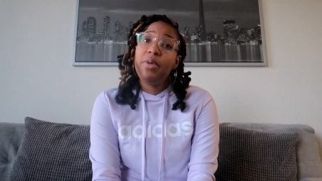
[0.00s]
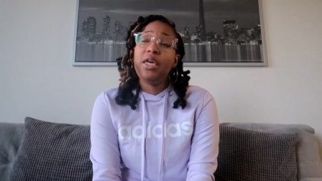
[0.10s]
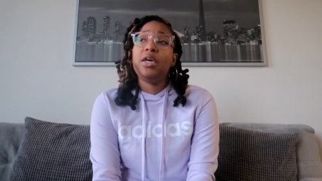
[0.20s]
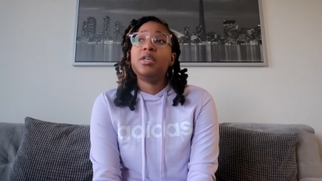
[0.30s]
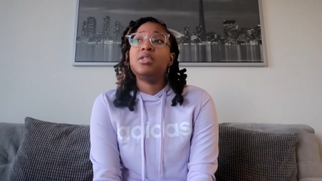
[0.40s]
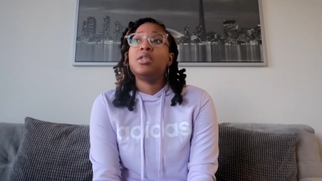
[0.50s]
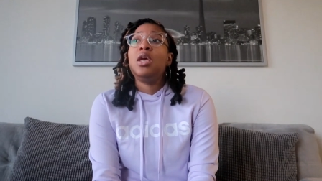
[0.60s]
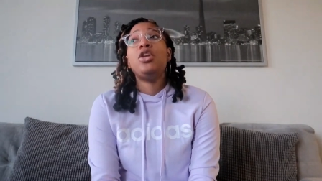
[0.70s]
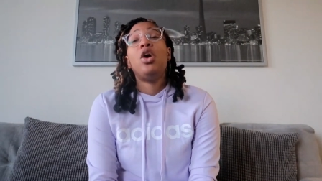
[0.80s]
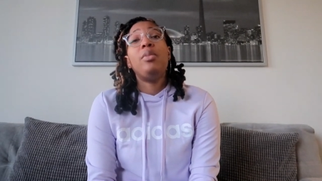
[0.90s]
because
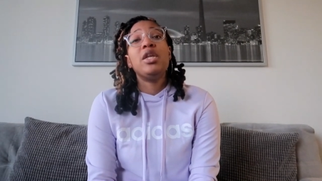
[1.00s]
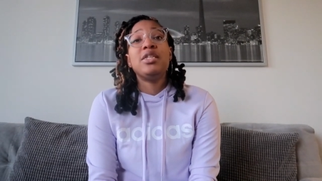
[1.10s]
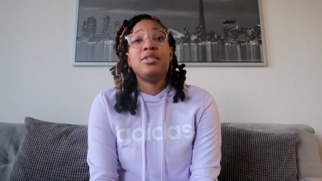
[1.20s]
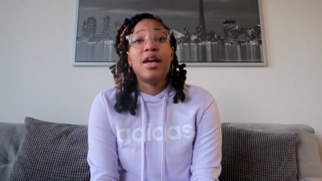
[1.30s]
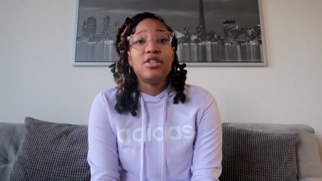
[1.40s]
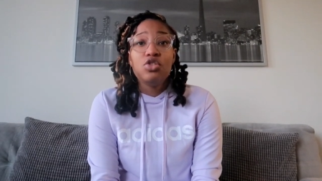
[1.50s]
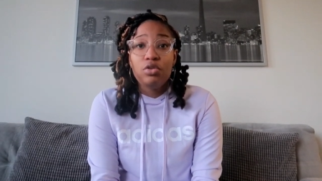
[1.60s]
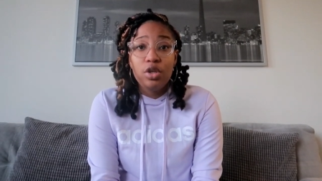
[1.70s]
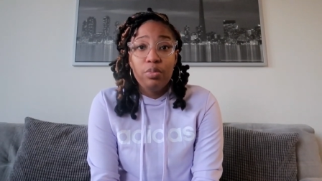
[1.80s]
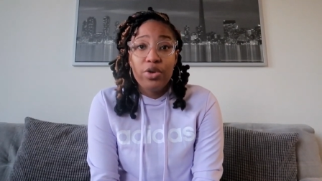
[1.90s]
they normally start you
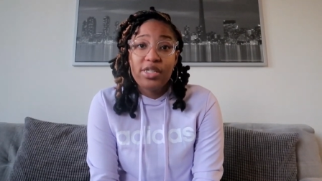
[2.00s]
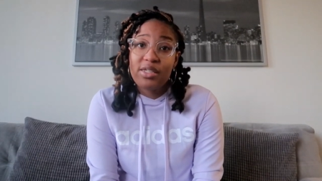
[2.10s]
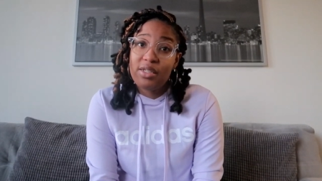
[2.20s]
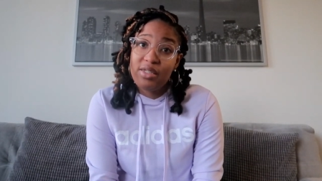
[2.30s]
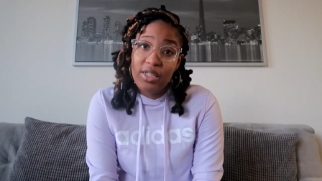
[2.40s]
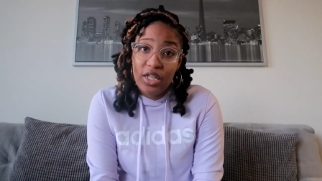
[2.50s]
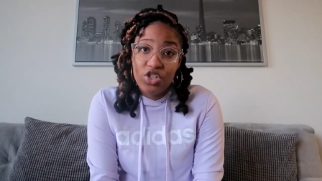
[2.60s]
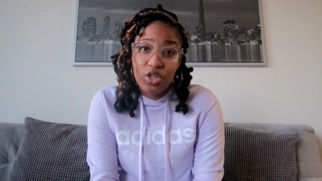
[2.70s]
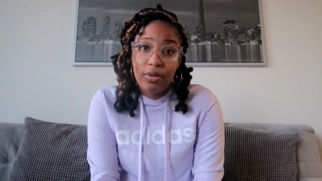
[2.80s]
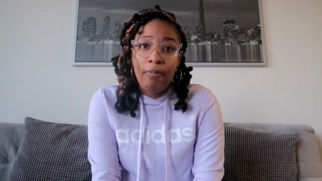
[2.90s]
on the brace as a
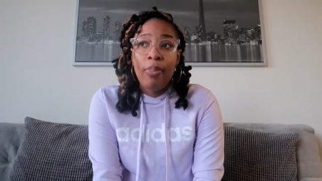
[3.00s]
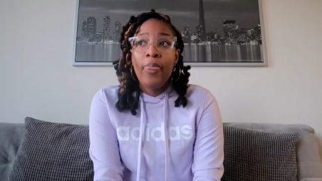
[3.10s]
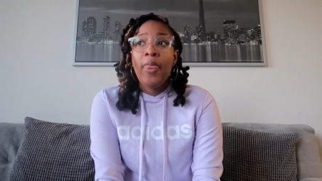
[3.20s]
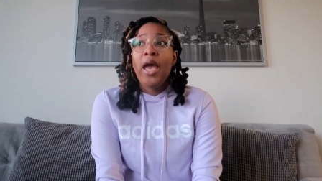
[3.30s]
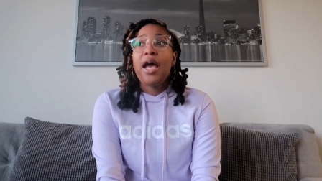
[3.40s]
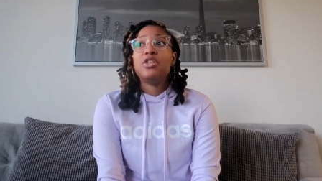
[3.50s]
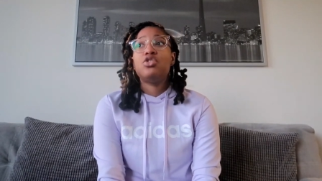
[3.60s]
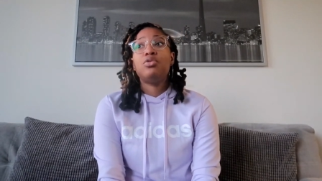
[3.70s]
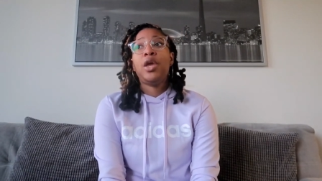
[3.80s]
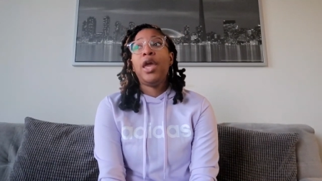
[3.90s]
teenager and
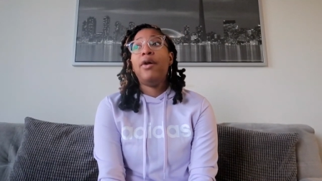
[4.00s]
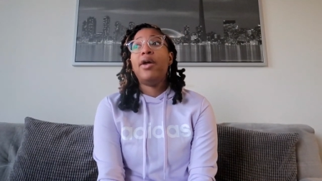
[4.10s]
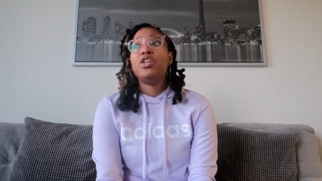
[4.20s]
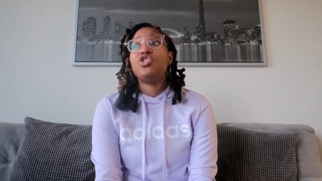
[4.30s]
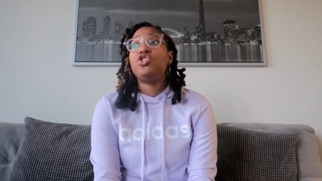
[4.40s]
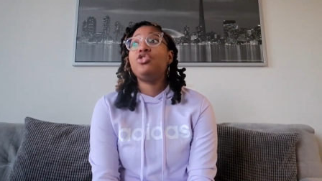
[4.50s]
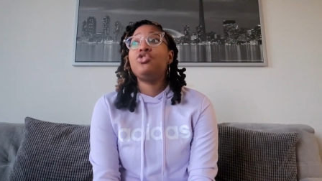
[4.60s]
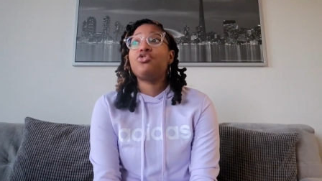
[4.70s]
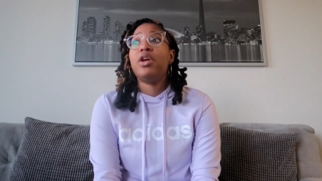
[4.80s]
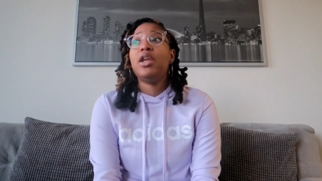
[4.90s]
so here are these
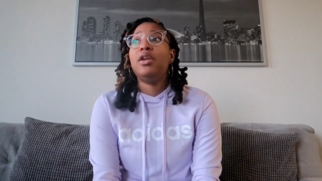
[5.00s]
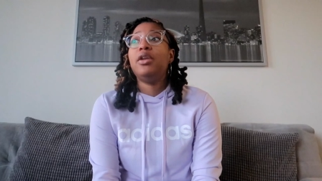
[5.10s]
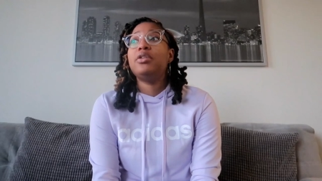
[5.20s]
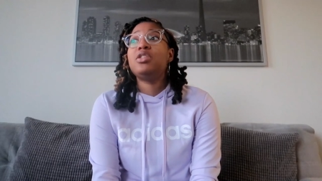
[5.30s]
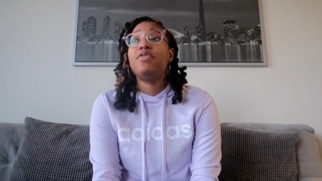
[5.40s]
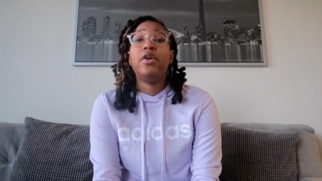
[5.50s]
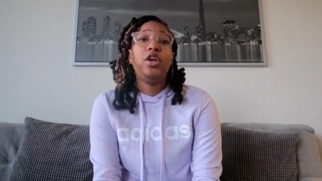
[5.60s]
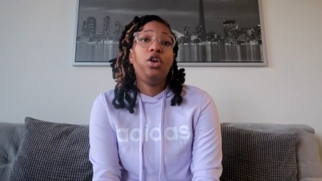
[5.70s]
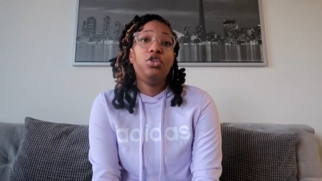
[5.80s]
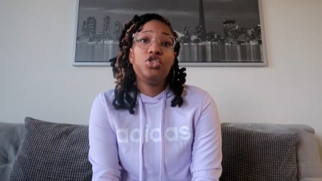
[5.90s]
children these
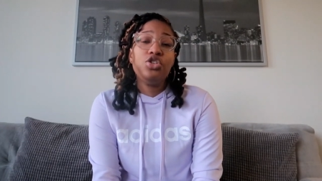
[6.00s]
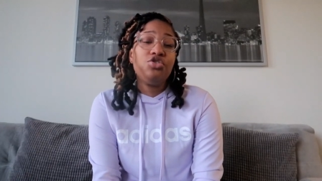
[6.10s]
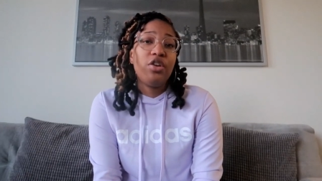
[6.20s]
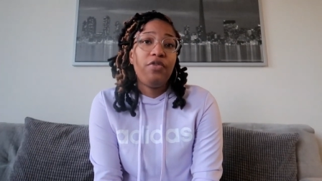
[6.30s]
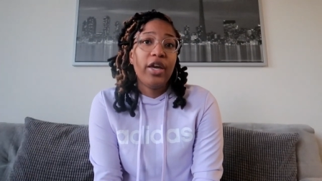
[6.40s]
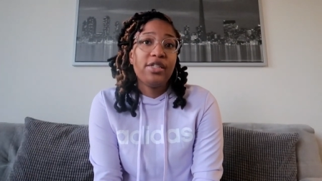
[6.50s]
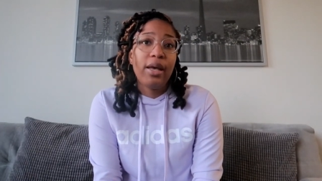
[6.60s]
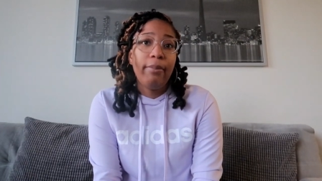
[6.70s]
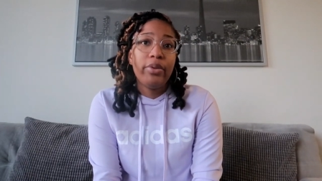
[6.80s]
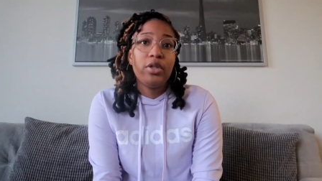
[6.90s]
very young children for
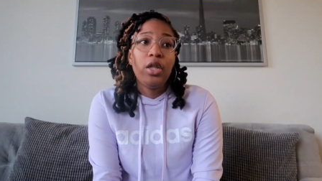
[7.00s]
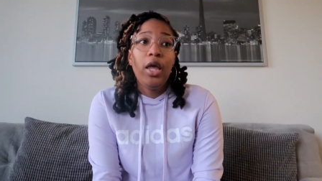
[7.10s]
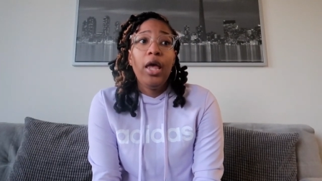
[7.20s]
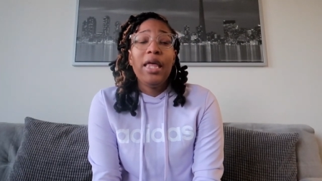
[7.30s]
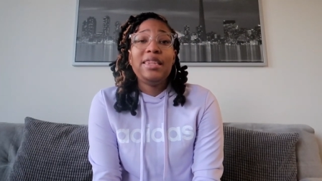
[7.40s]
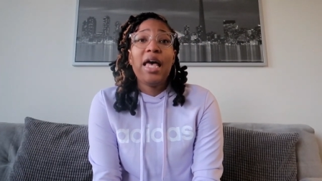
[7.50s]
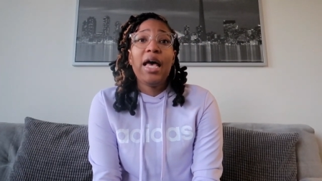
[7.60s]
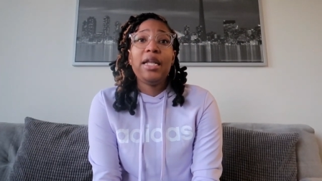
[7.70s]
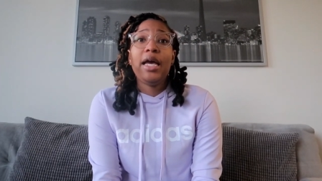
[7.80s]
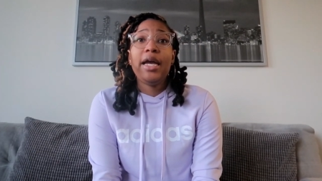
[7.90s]
example
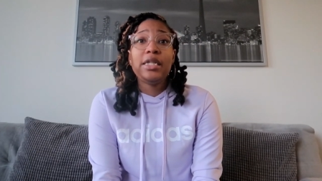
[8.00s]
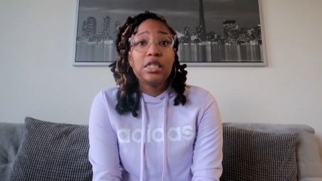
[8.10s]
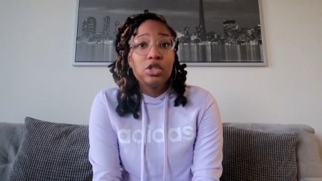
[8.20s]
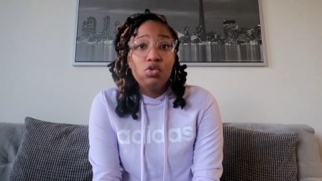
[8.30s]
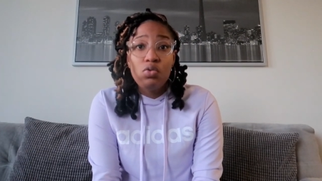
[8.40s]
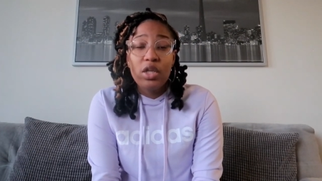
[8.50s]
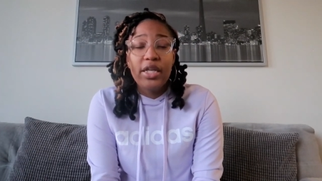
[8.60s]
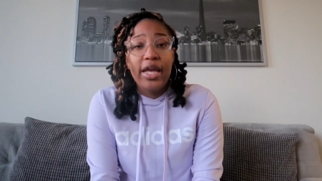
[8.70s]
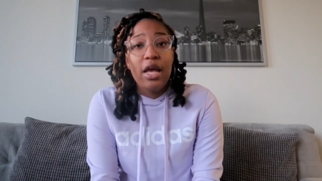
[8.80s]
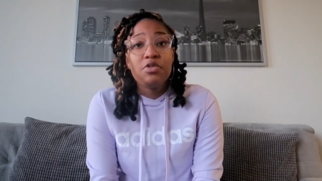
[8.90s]
that are in school
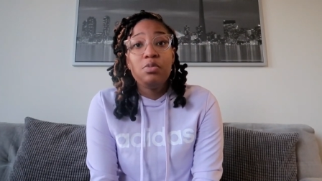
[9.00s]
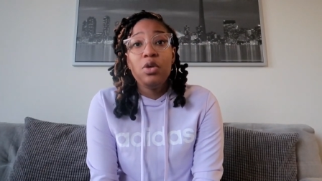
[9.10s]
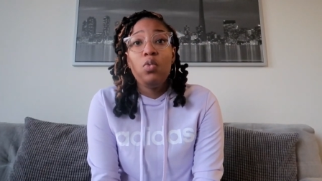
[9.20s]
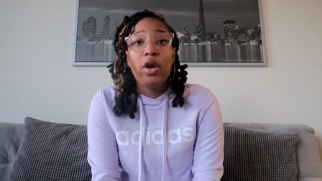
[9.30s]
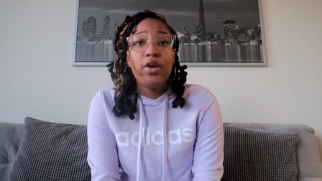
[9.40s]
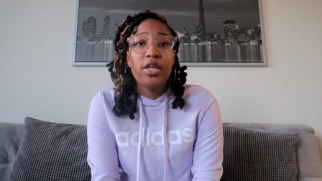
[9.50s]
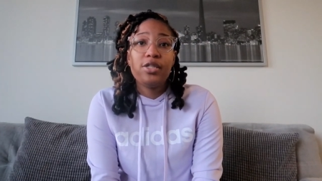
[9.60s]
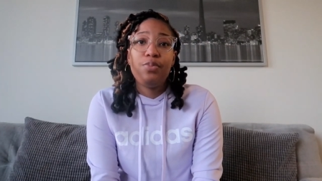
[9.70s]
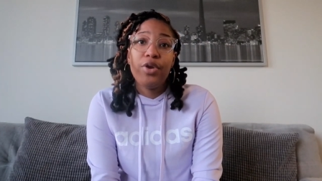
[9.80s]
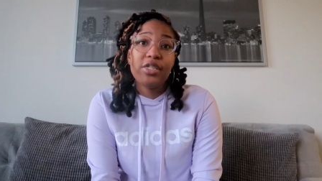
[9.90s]
and they have to be wearing
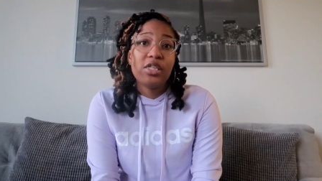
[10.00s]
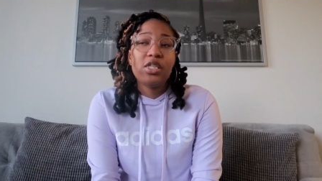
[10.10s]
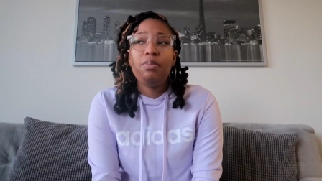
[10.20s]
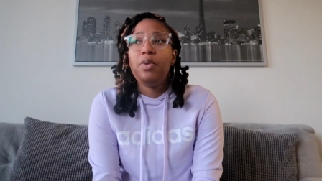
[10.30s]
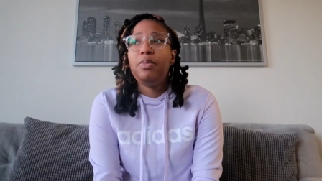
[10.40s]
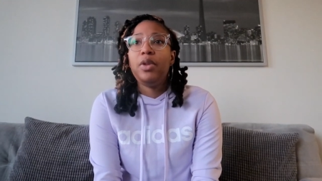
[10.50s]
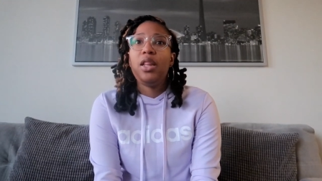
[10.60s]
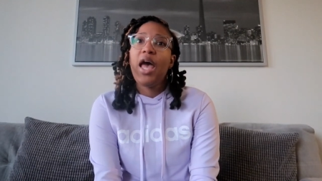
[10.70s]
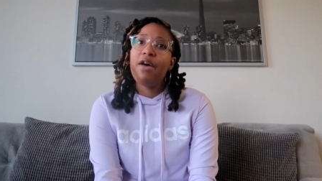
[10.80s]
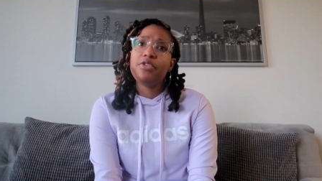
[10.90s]
this brace and some people
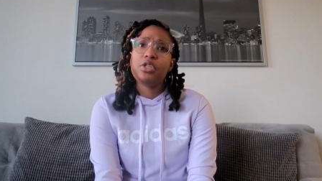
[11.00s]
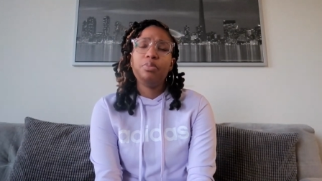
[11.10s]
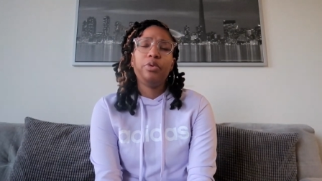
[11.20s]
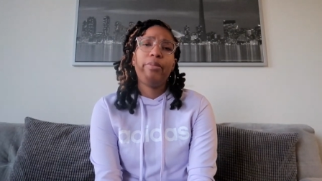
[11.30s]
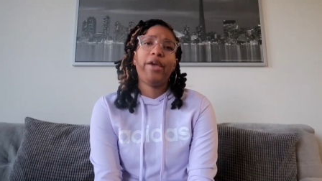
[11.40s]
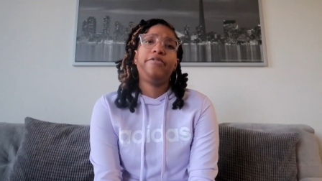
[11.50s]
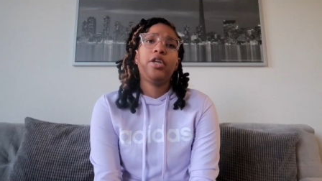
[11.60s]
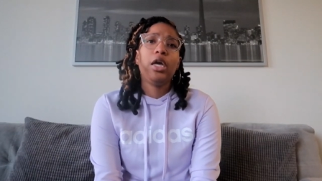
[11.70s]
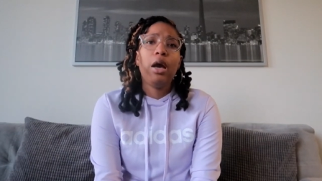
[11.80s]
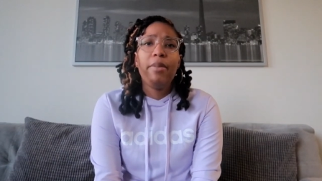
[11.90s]
laugh or some people make
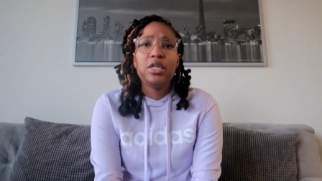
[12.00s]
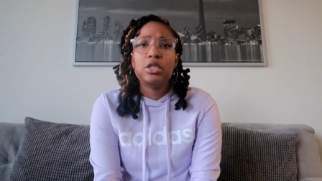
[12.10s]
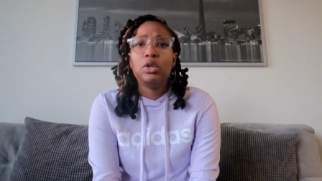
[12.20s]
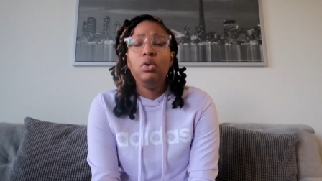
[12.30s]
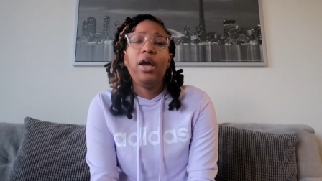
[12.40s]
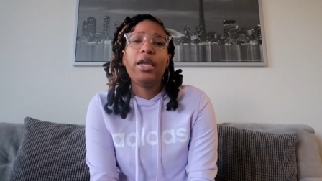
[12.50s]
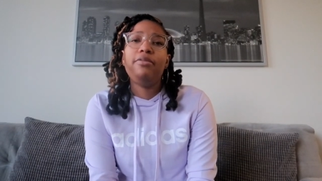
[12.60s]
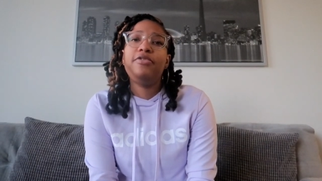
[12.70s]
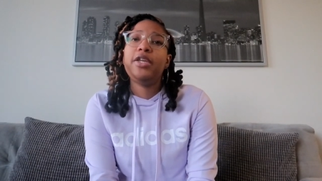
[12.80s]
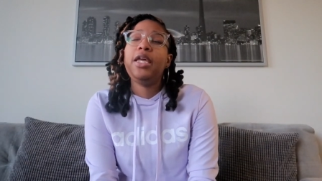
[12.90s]
funny comments or look at
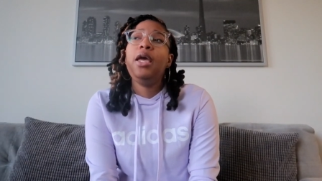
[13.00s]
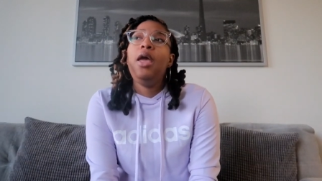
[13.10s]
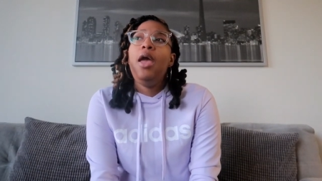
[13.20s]
them funny